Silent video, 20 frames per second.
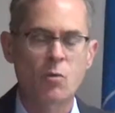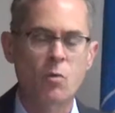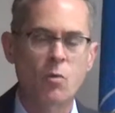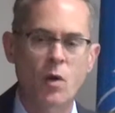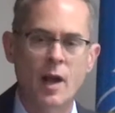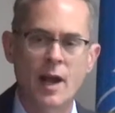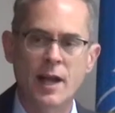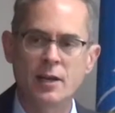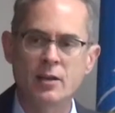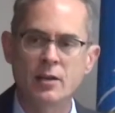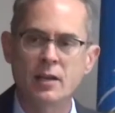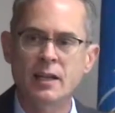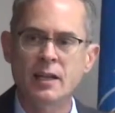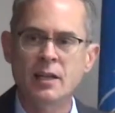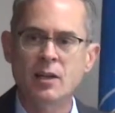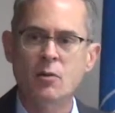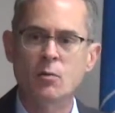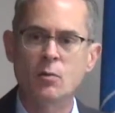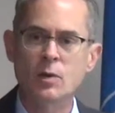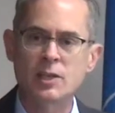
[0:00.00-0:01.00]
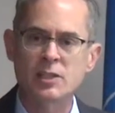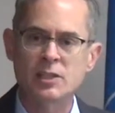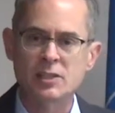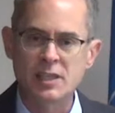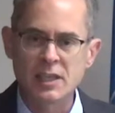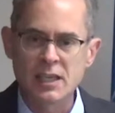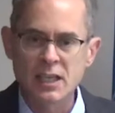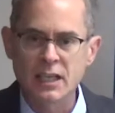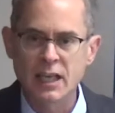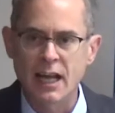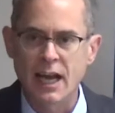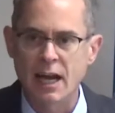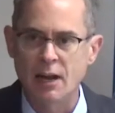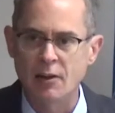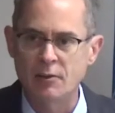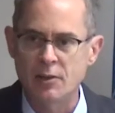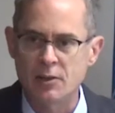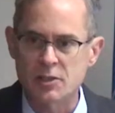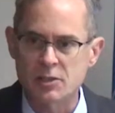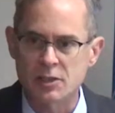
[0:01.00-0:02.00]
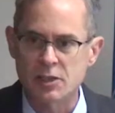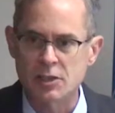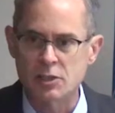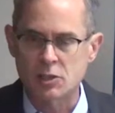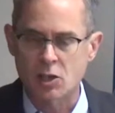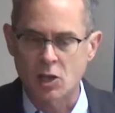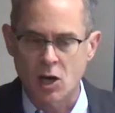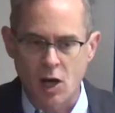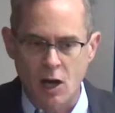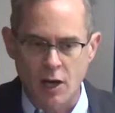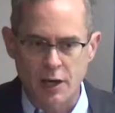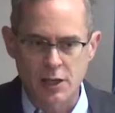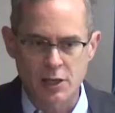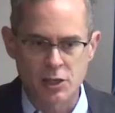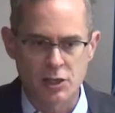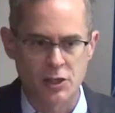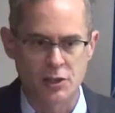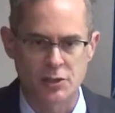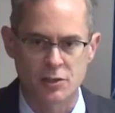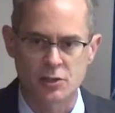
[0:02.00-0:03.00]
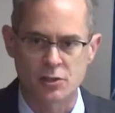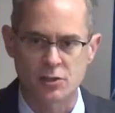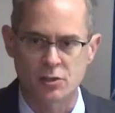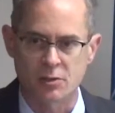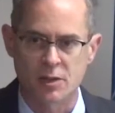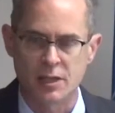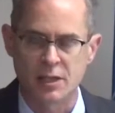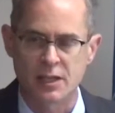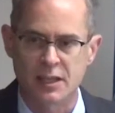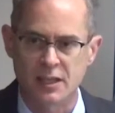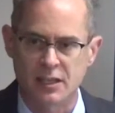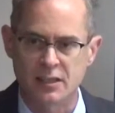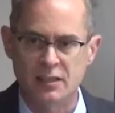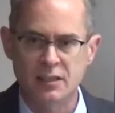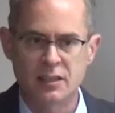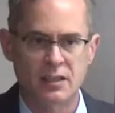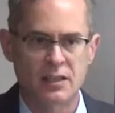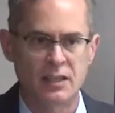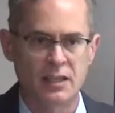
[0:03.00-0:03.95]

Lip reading: when we see now there's this cottage industry in